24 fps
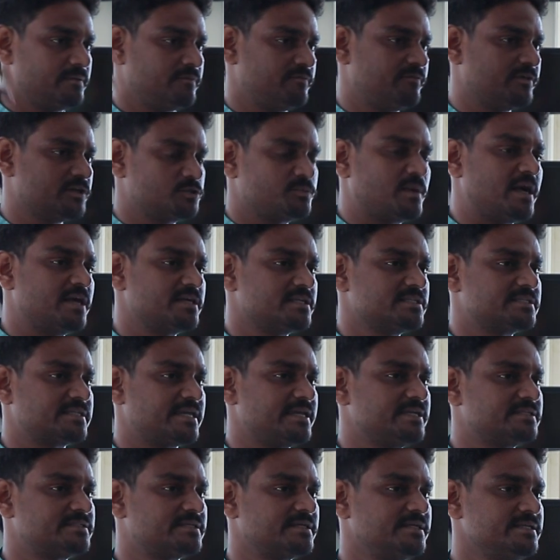First part is
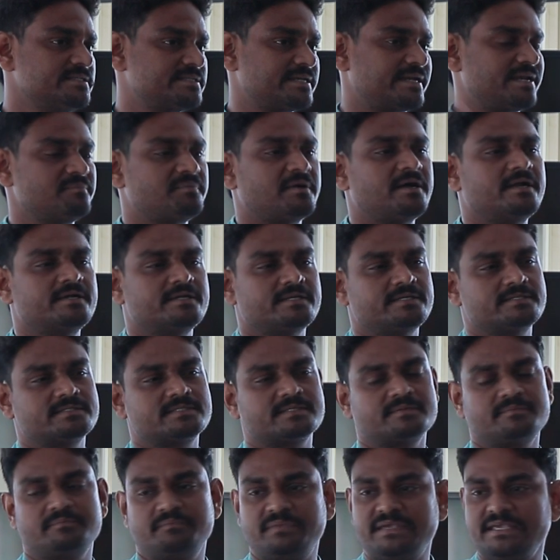case study, second part is
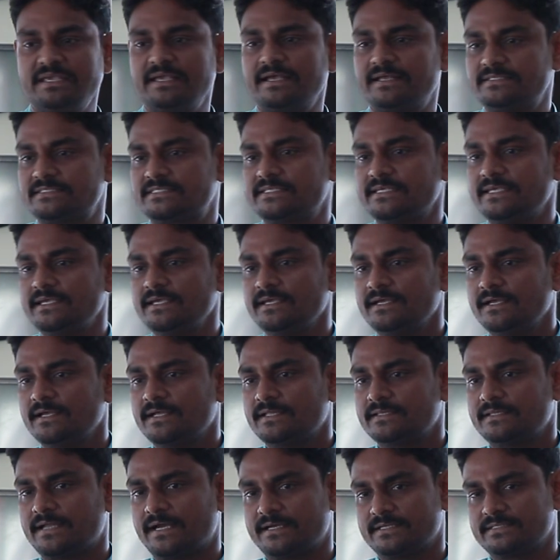B and C,
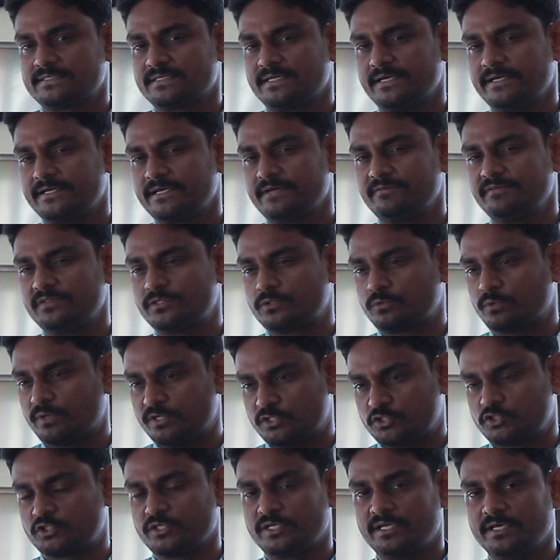that is related with
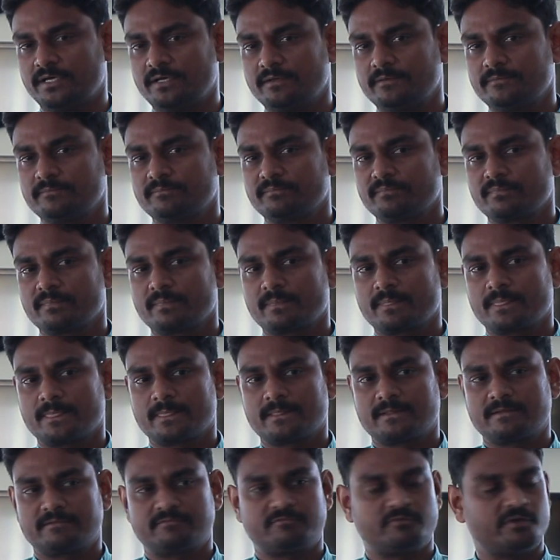questionnaire
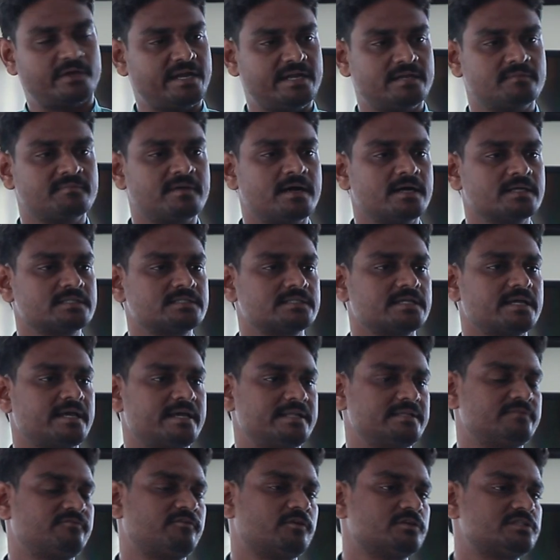for 8 marks,
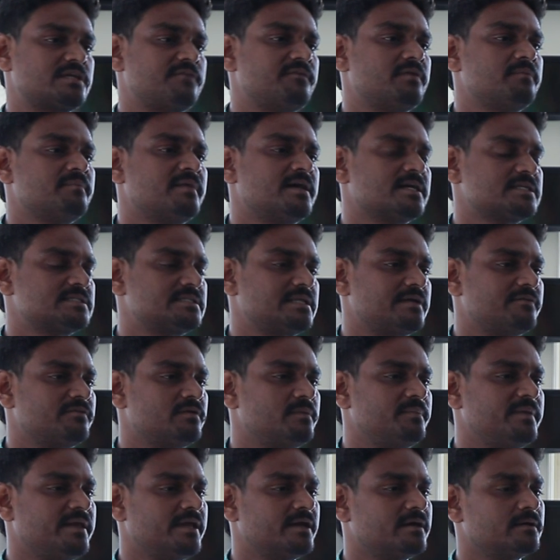and for 7 marks there
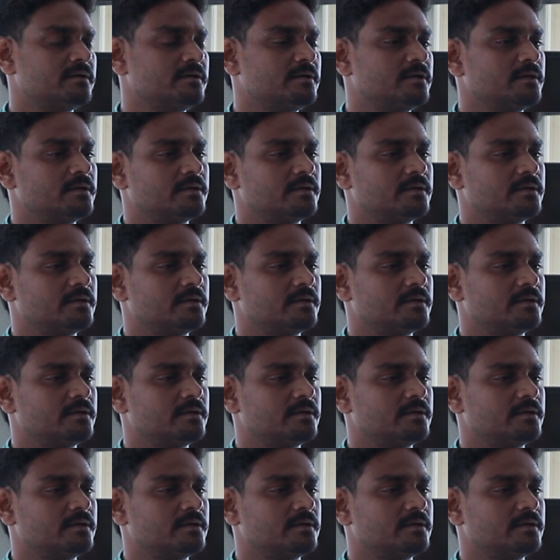will be a